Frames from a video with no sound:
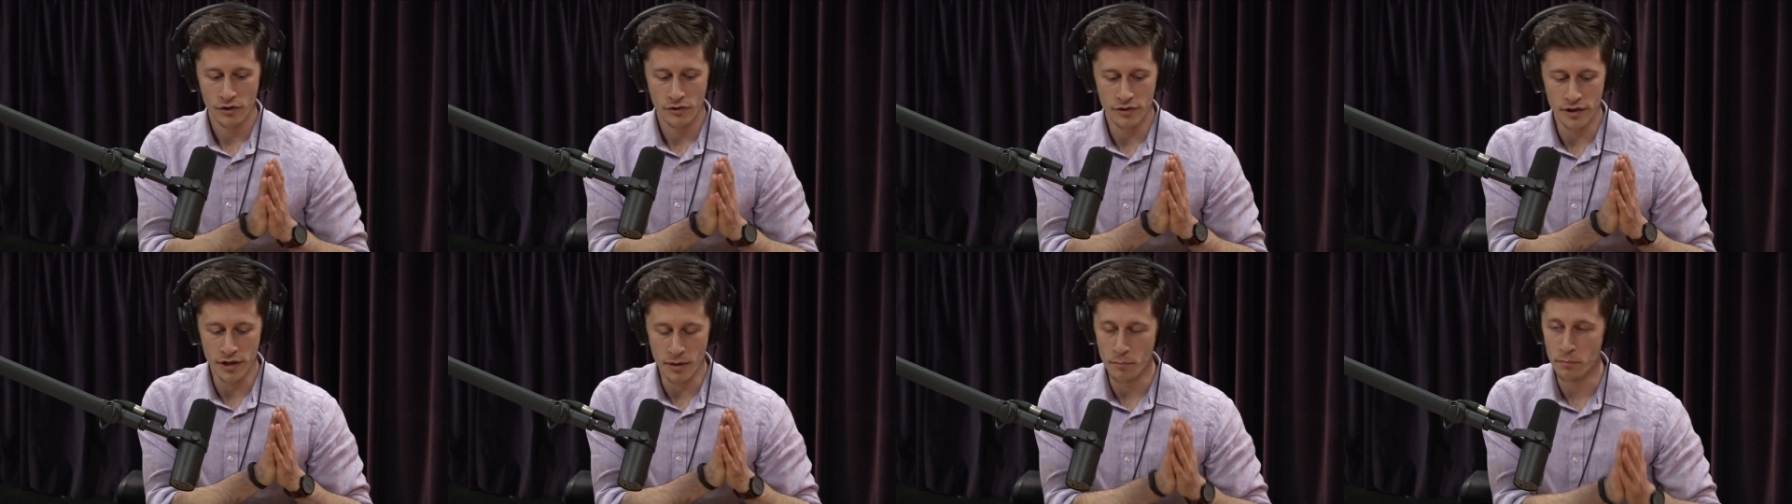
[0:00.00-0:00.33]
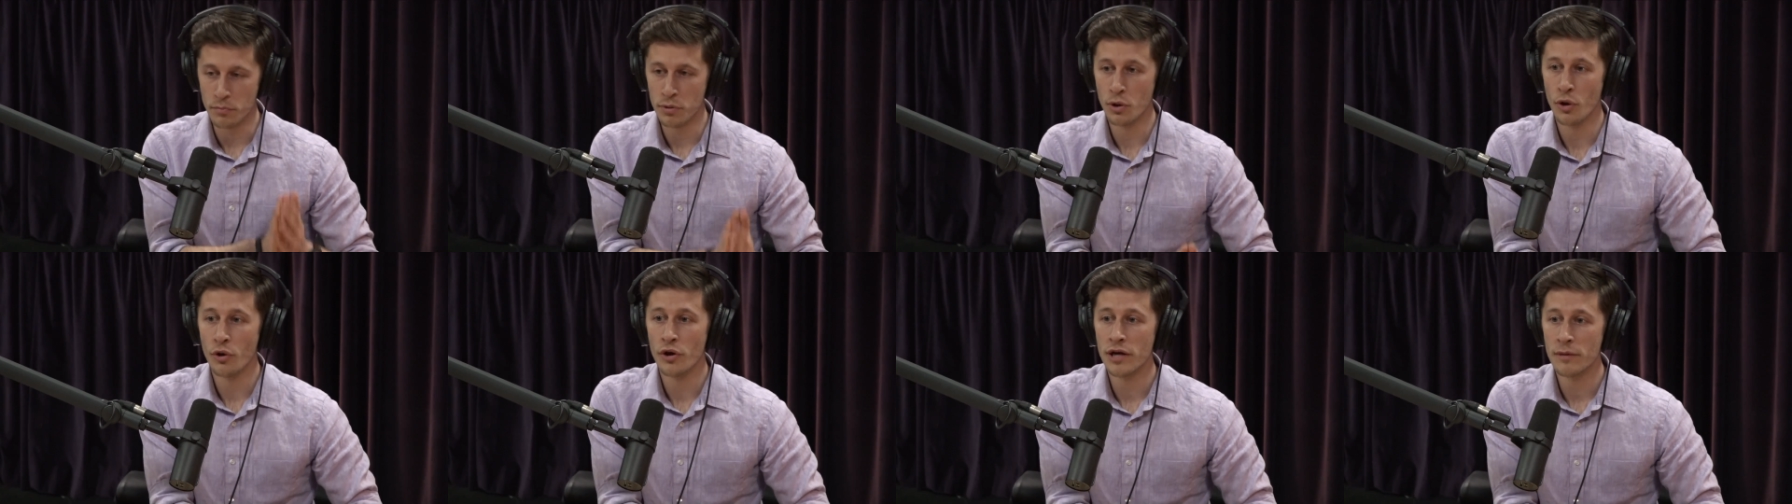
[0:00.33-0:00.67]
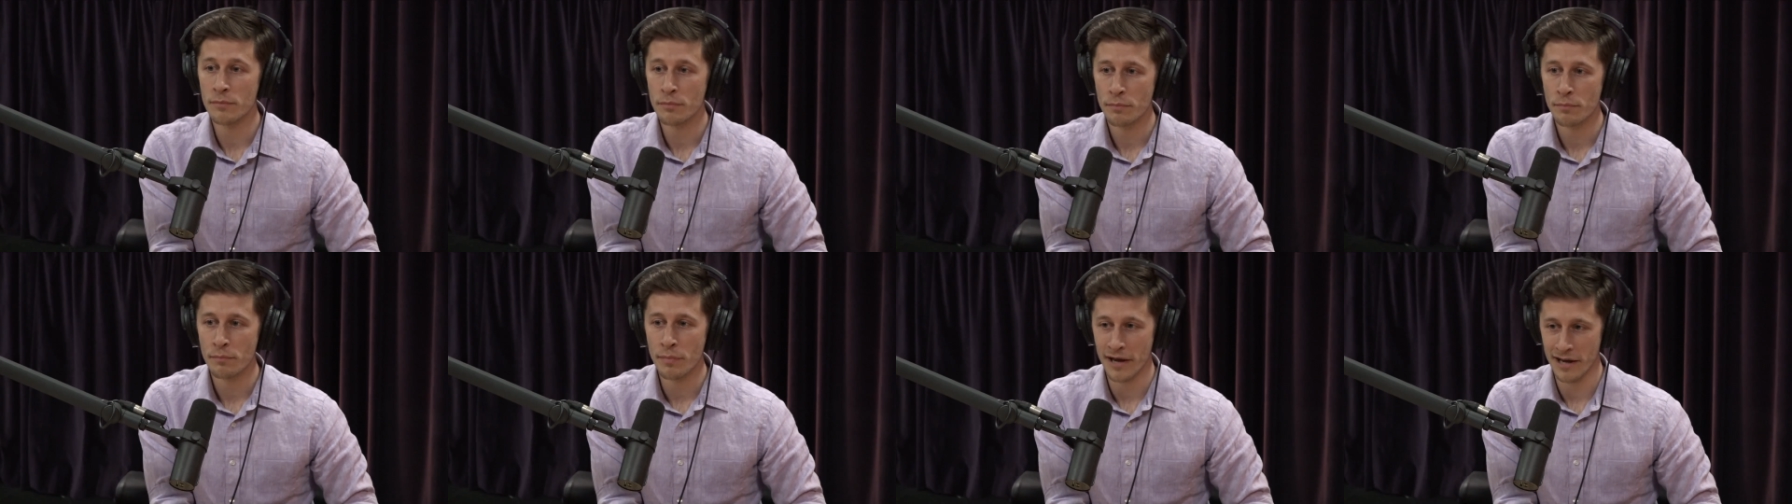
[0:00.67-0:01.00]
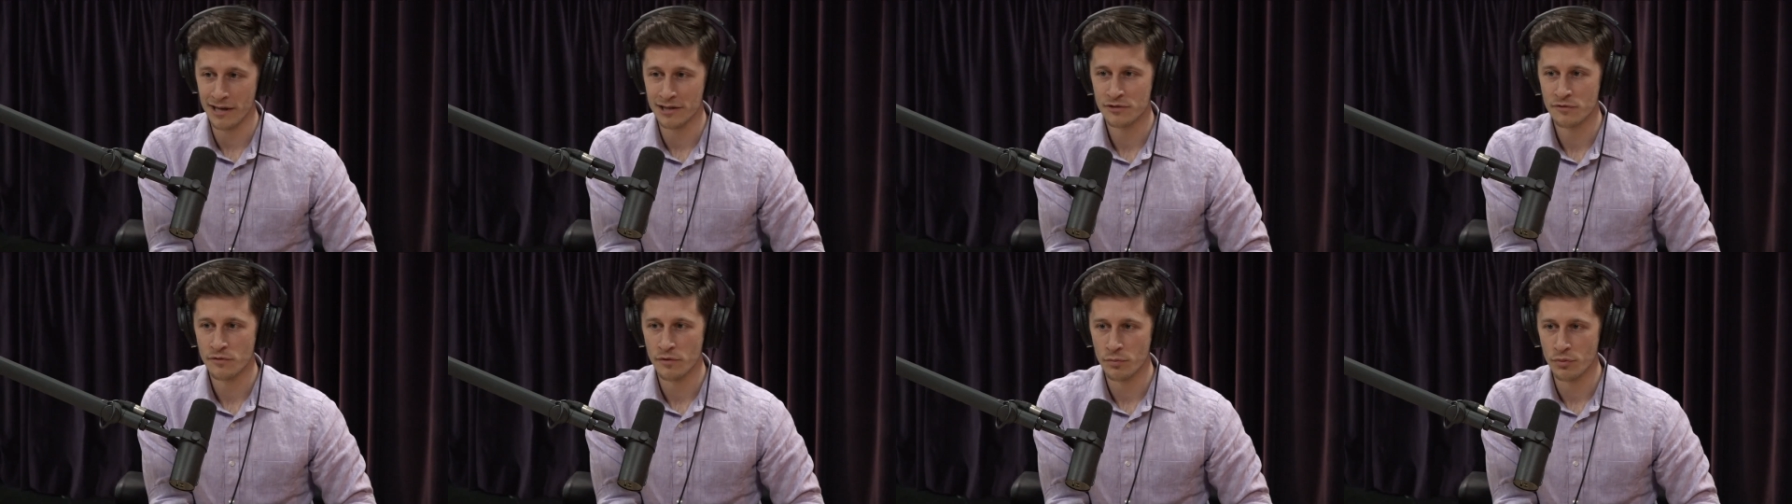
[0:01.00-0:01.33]
the employee
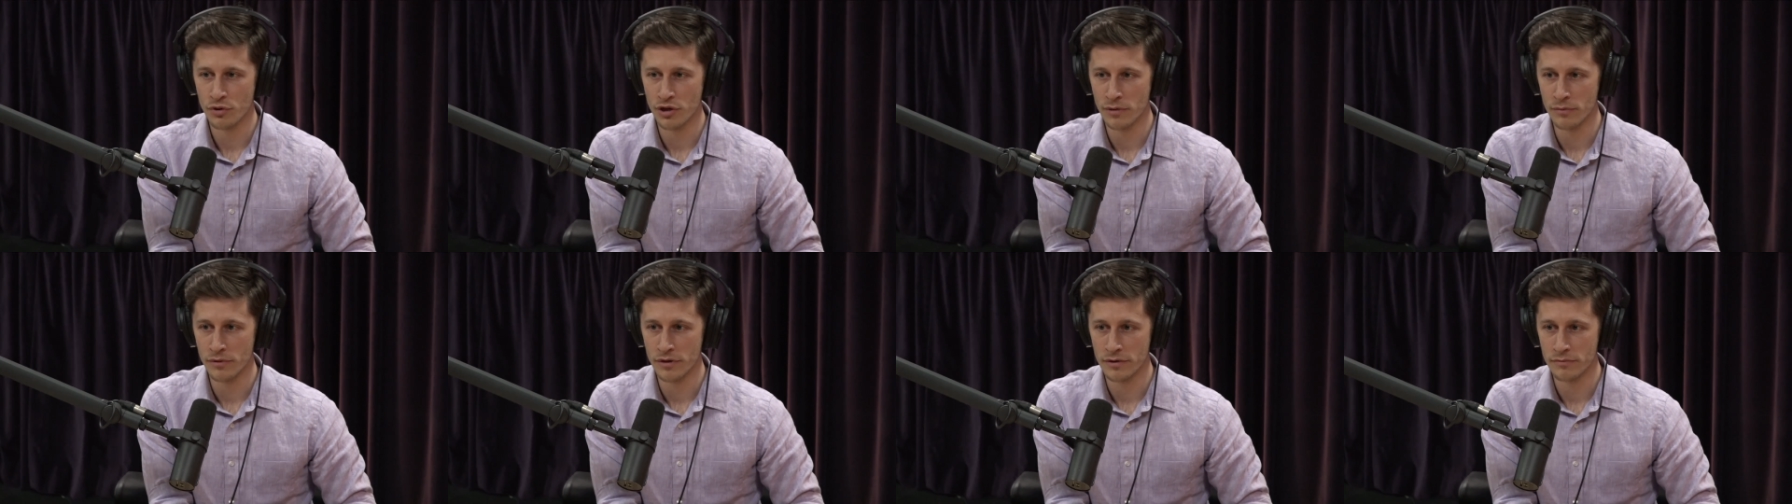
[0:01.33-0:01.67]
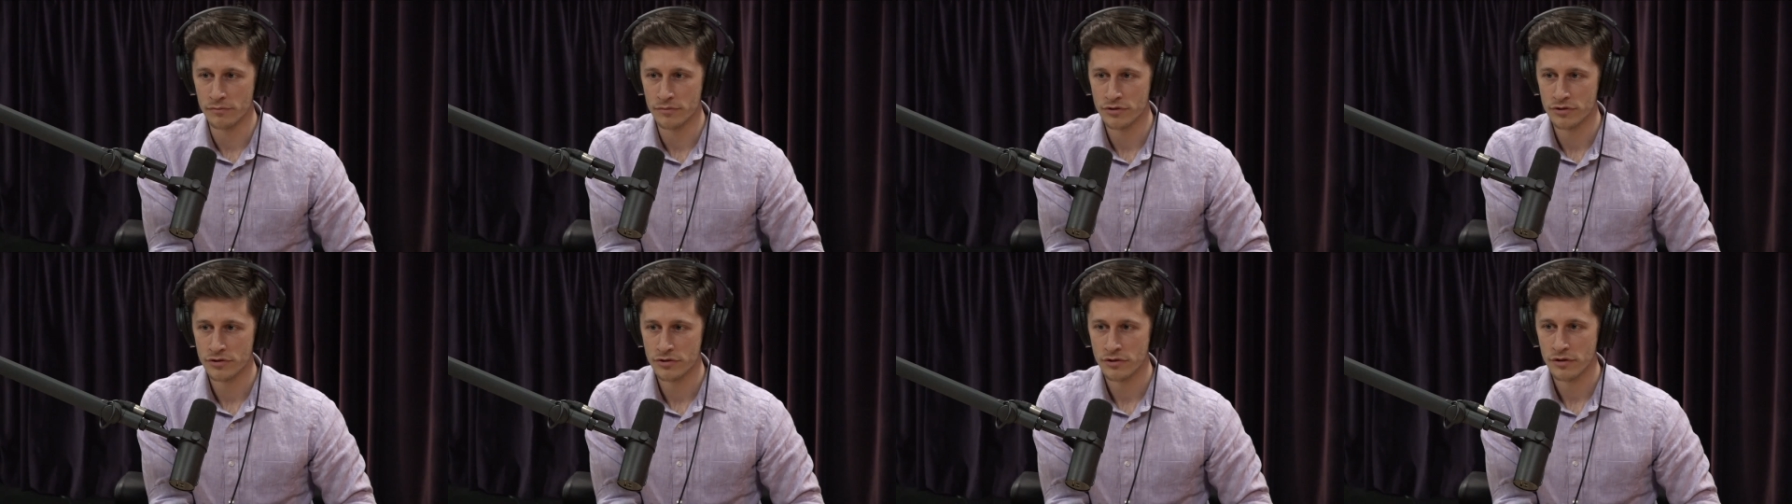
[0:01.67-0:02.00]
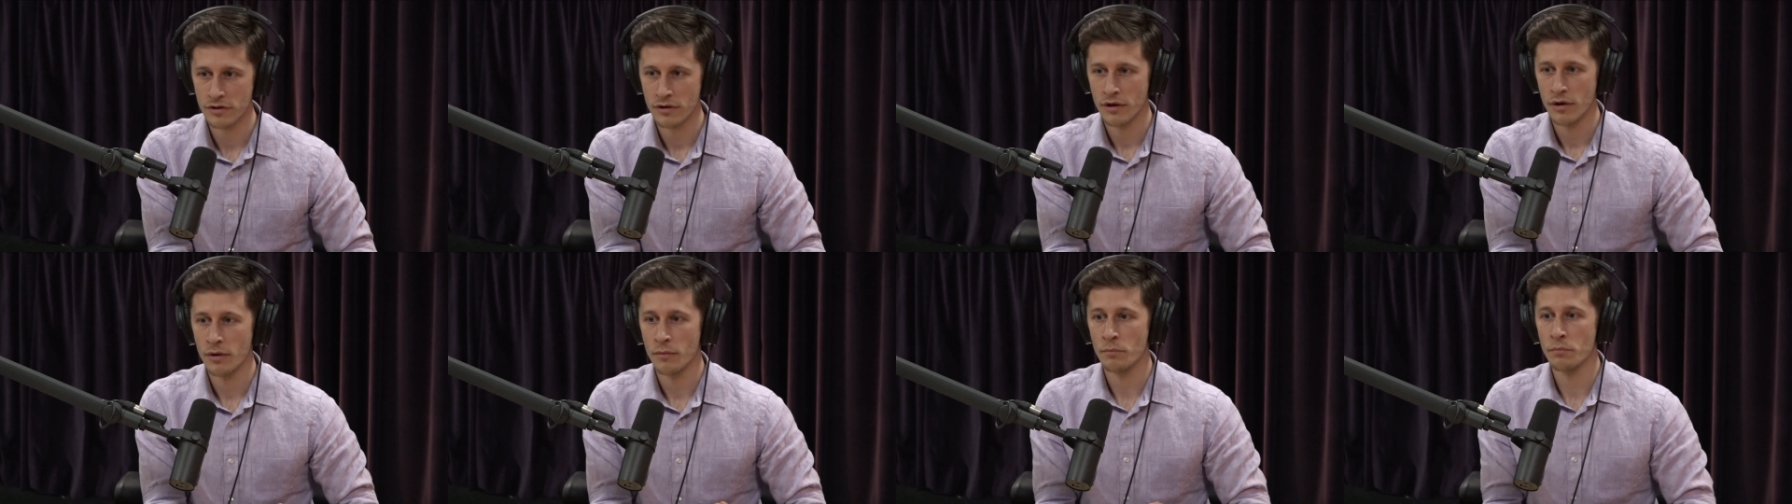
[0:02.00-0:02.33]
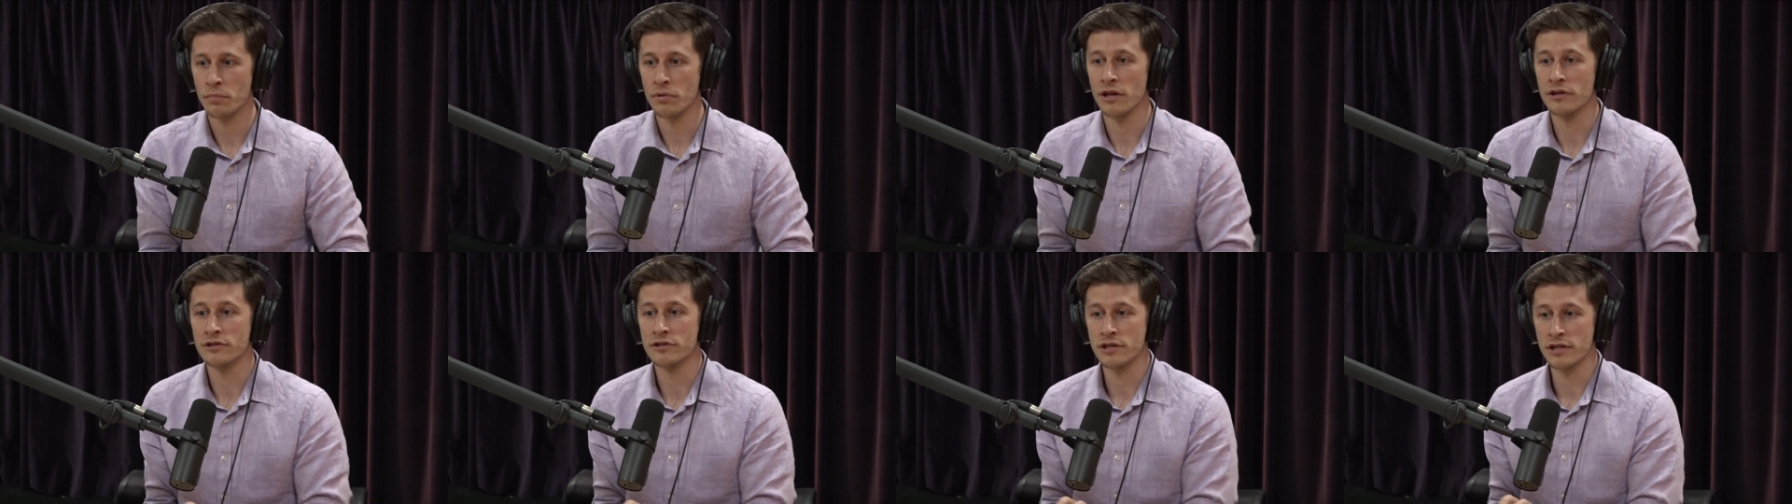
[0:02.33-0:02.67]
pays for premiums,
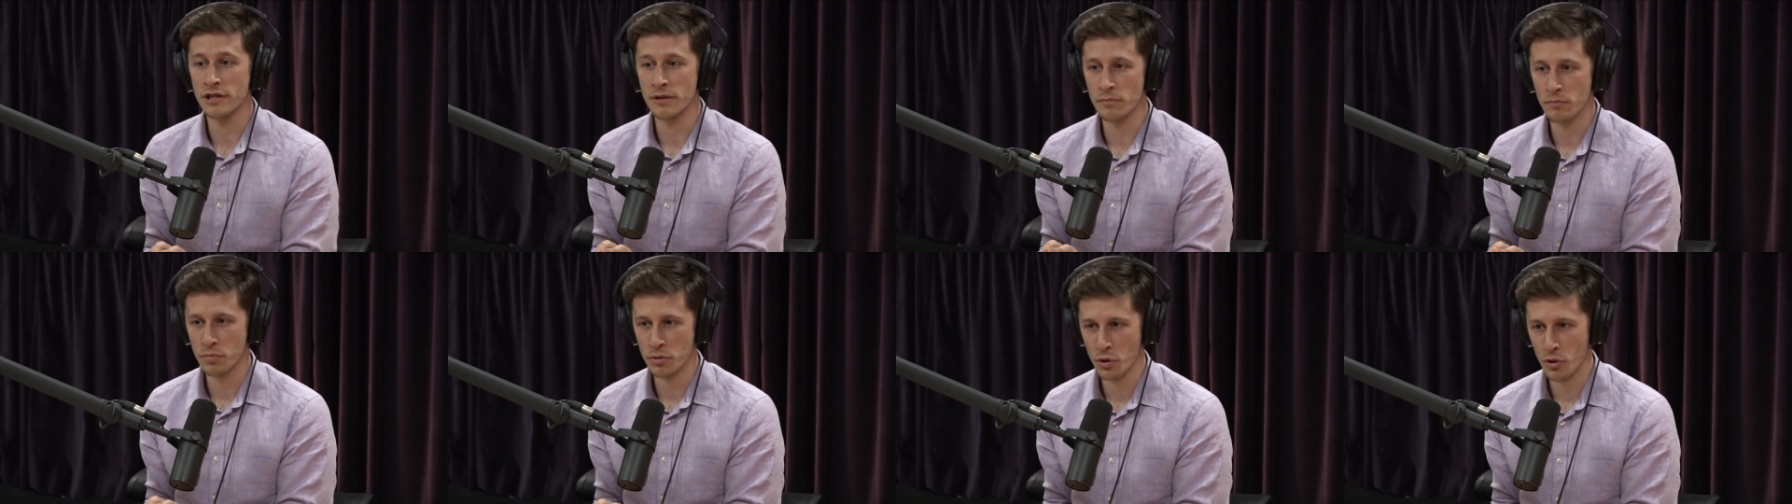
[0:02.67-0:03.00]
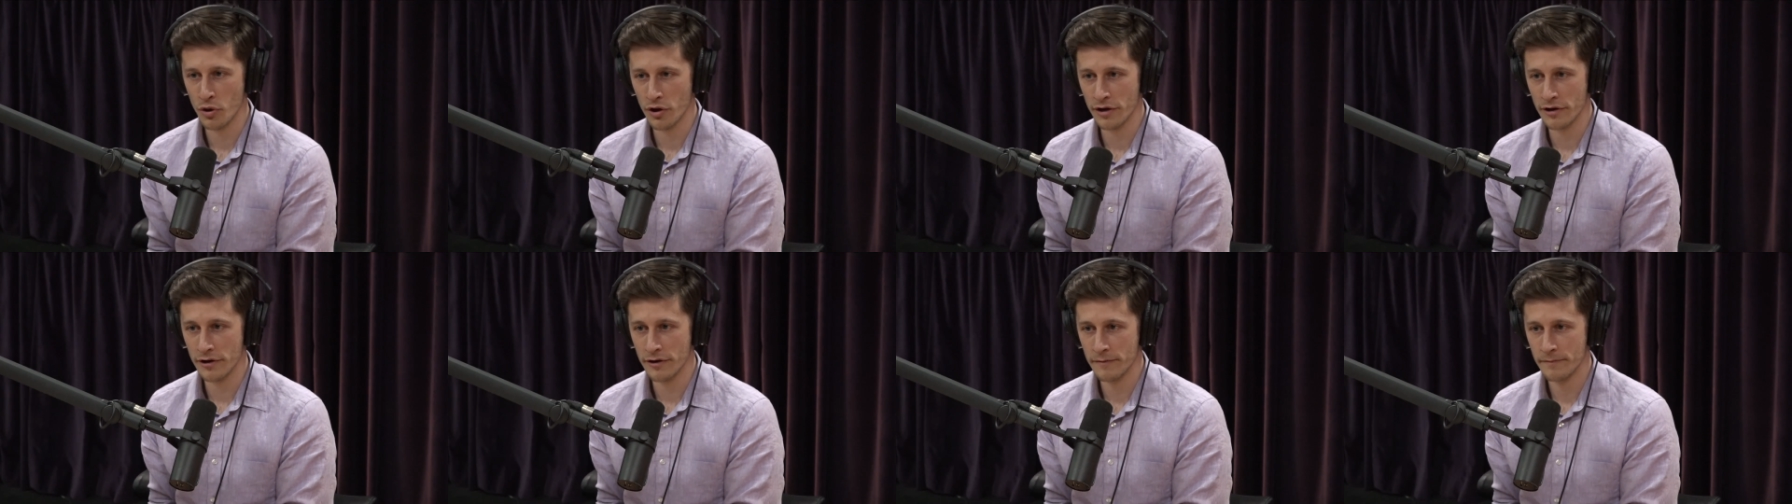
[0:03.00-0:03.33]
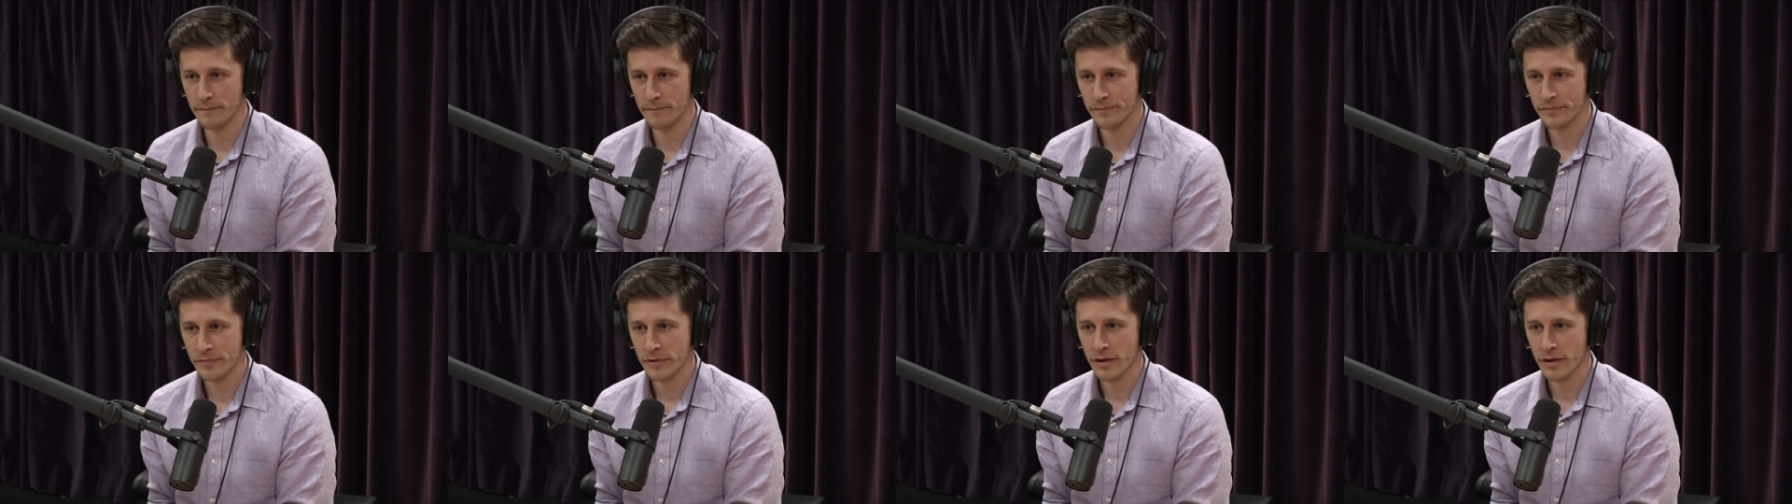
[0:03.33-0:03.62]
plus the employer,